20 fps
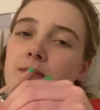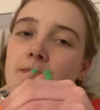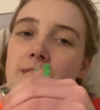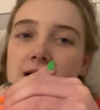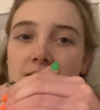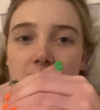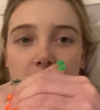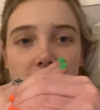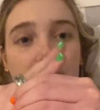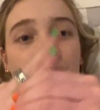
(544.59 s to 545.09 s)
But
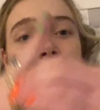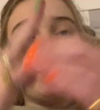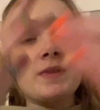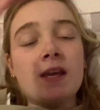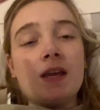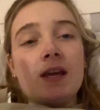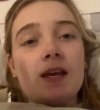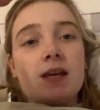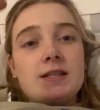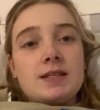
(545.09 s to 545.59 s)
anyway,
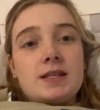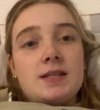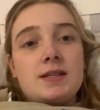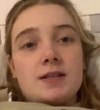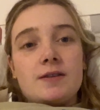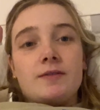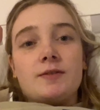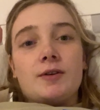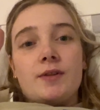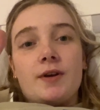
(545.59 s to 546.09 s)
since
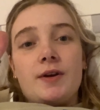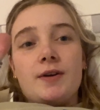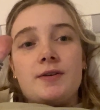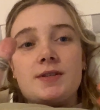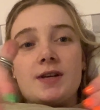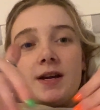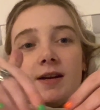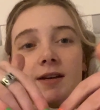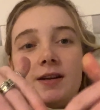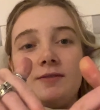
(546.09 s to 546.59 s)
I've got those,
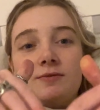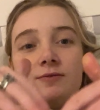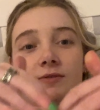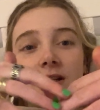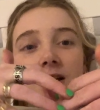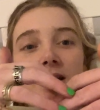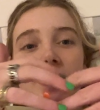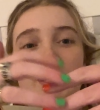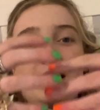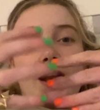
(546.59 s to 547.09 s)
I
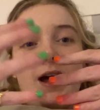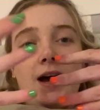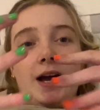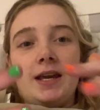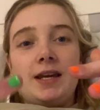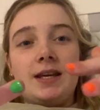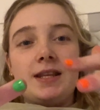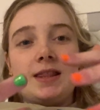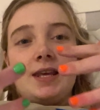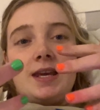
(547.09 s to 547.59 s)
really
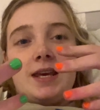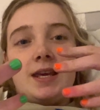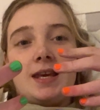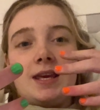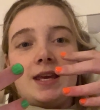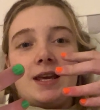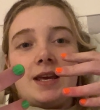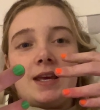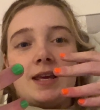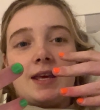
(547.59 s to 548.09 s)
like
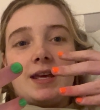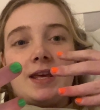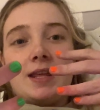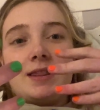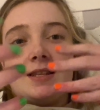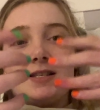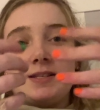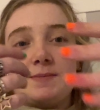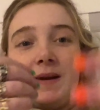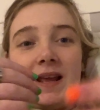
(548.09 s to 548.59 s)
the
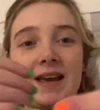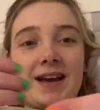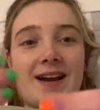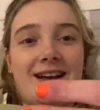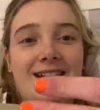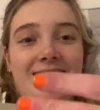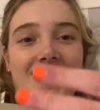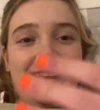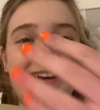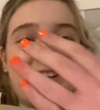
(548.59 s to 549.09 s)
split
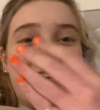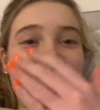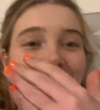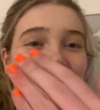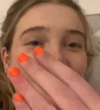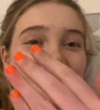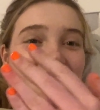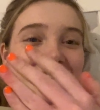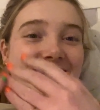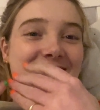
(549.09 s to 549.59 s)
colour. I don't
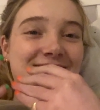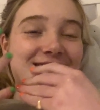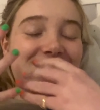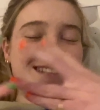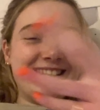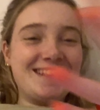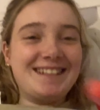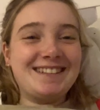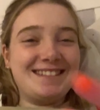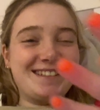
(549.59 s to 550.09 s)
know, this just
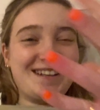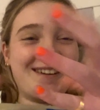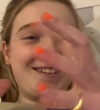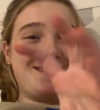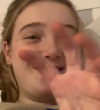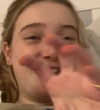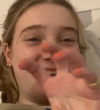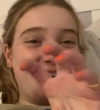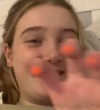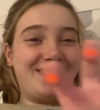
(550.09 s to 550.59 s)
looks so
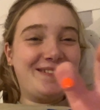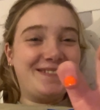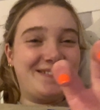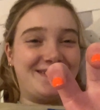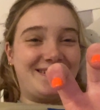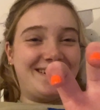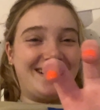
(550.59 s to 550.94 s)
cool.